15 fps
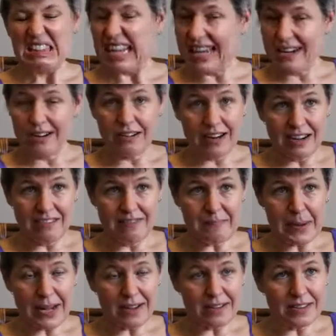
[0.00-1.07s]
the
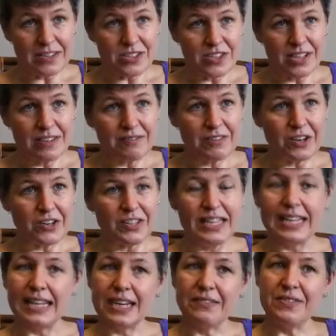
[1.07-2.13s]
integrative biology of
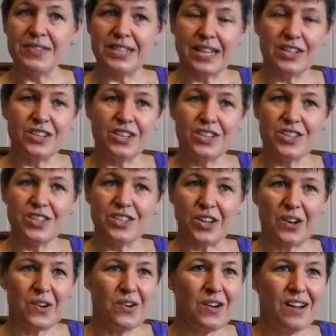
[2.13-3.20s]
early life stages.
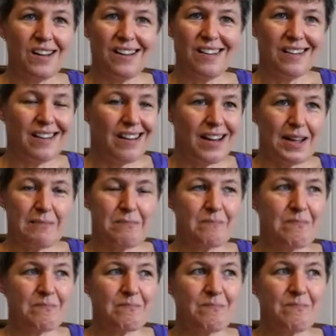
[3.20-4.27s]
So I'm